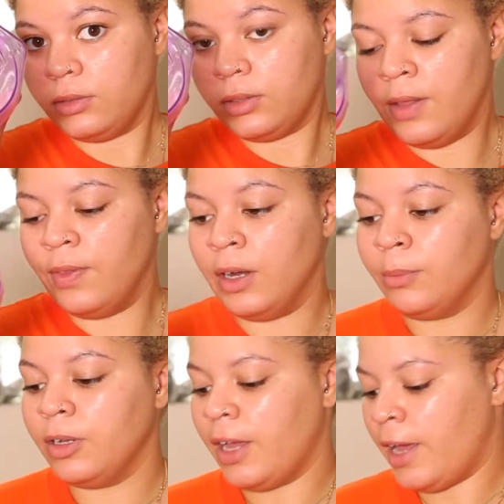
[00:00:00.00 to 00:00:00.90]
And then I'm
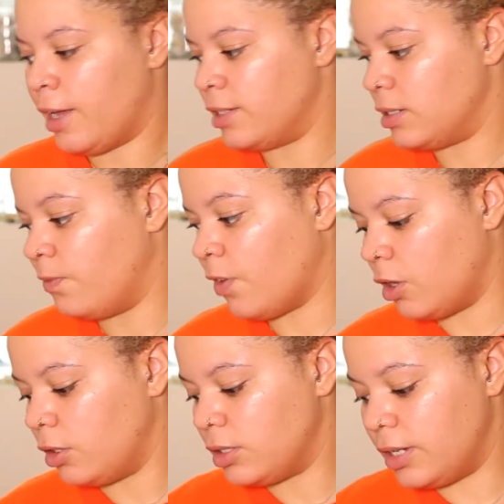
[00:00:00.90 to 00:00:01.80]
going to add some
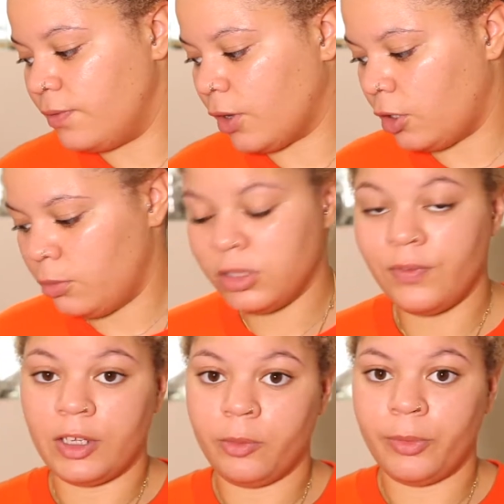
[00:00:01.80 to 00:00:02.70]
10 volume
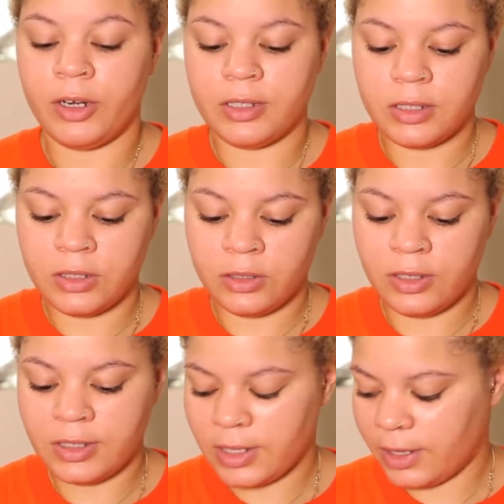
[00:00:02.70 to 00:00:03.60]
developer until
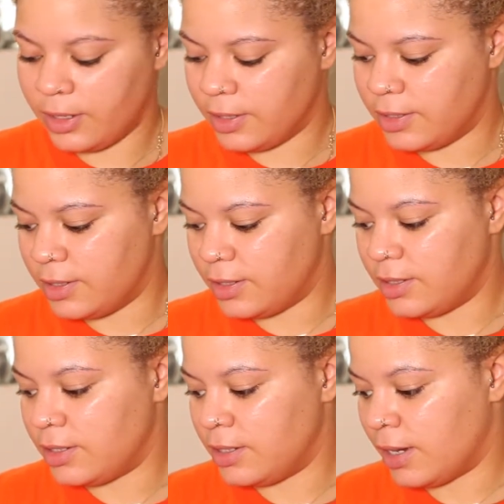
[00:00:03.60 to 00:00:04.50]
it's like a
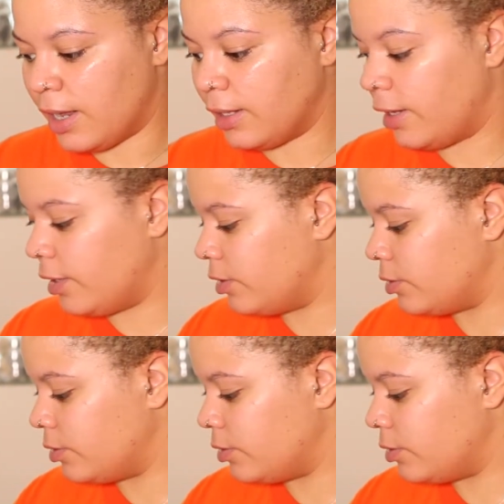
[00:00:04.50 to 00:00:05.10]
consistency that I like.